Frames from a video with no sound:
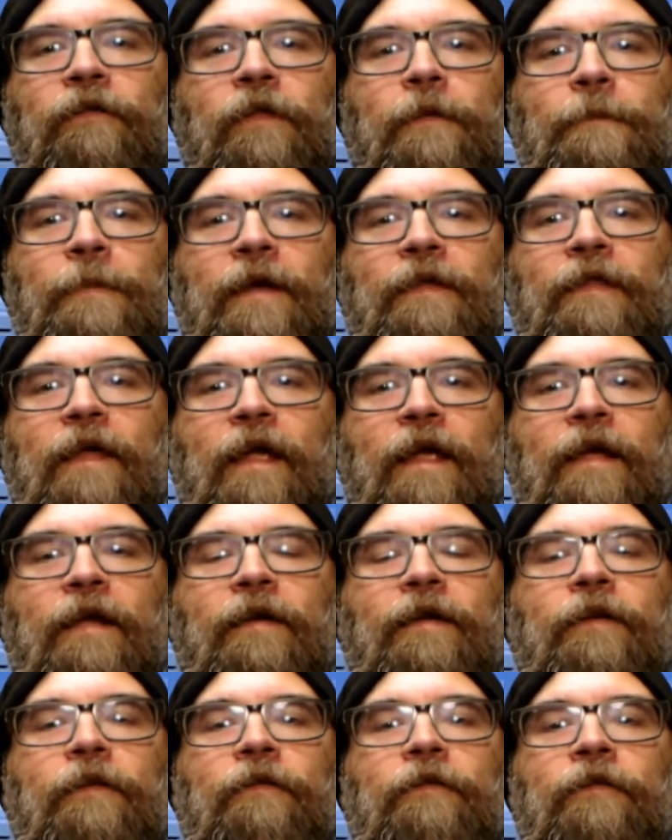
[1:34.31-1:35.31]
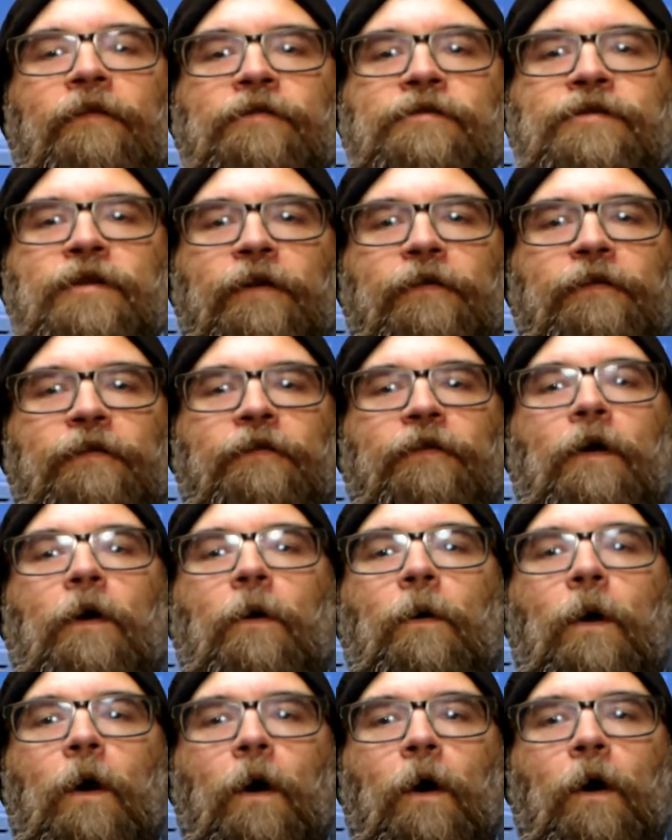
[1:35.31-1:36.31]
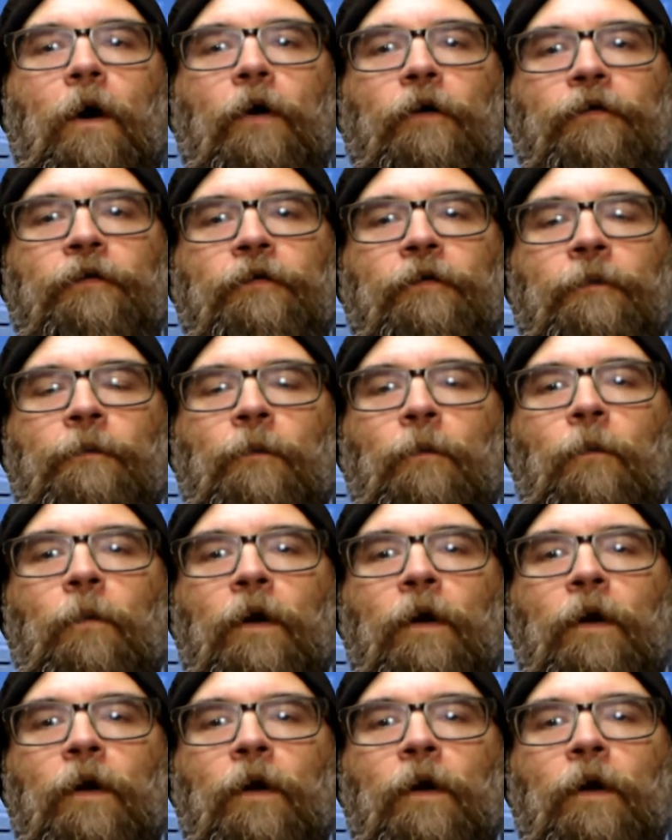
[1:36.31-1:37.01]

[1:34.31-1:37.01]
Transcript: that made the eighties just so awesome,